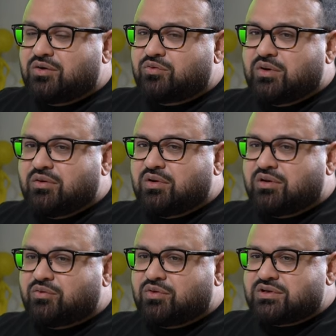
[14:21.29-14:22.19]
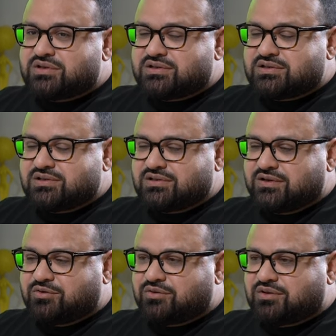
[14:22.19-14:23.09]
whoever was uh, you
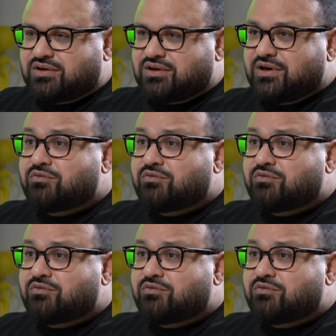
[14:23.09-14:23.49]
know uh,